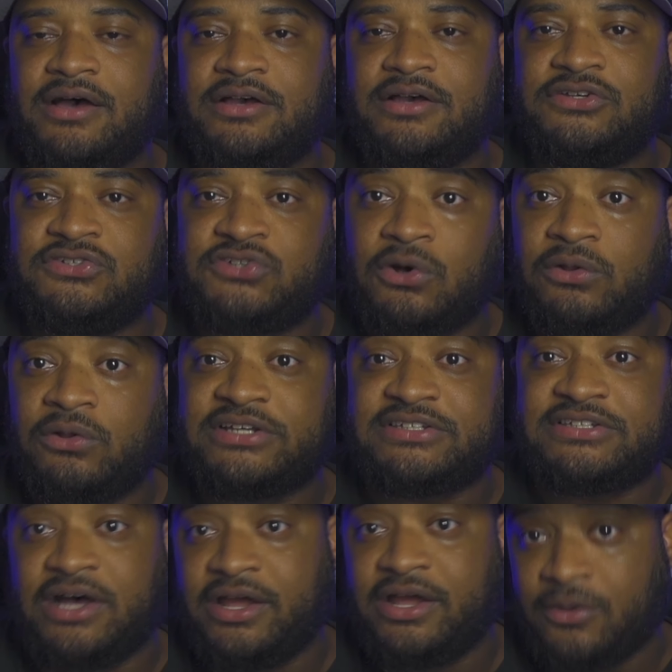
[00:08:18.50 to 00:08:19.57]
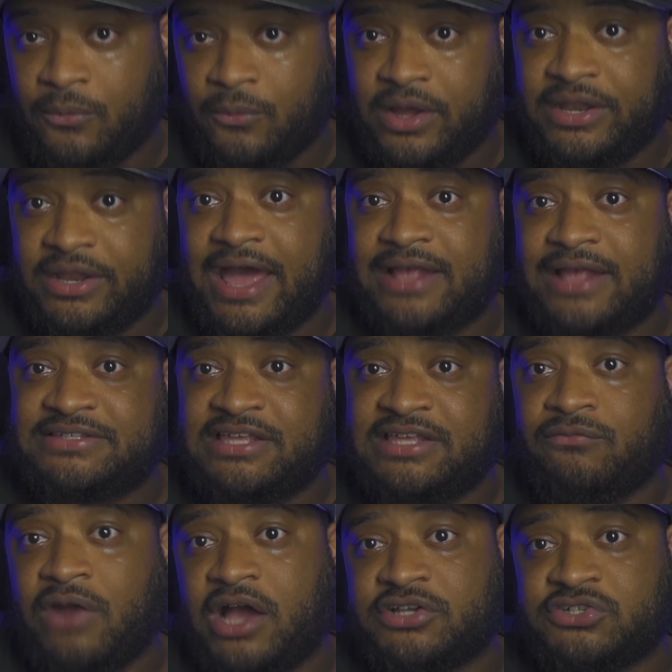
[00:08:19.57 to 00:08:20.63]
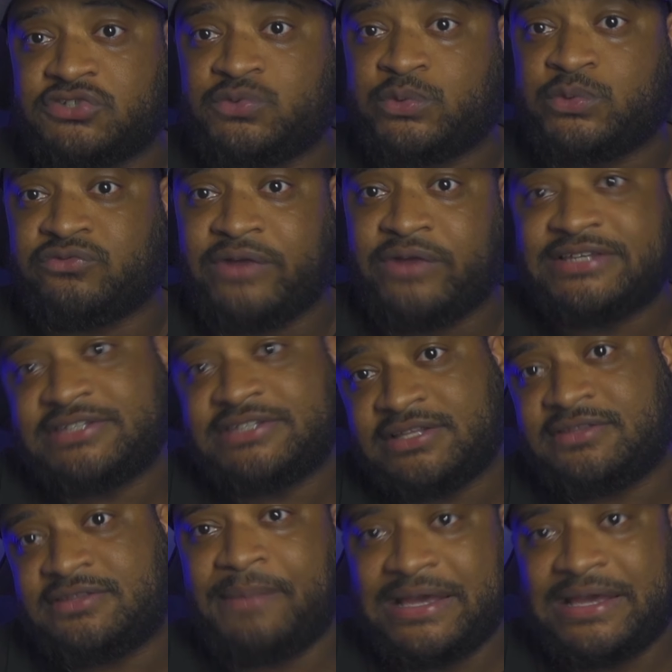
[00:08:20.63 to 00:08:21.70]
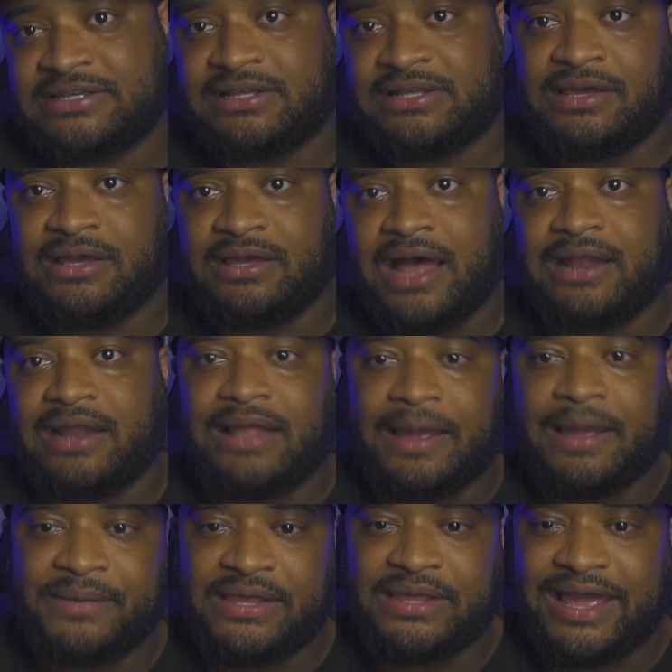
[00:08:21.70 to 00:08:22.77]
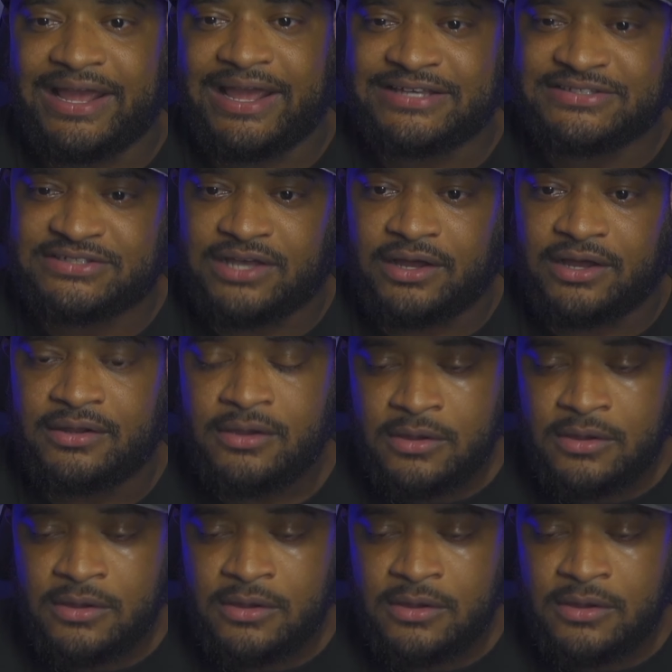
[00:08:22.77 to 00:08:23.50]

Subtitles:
Zola's son, the one that Steve Rogers was raising to basically kind of like be like his son,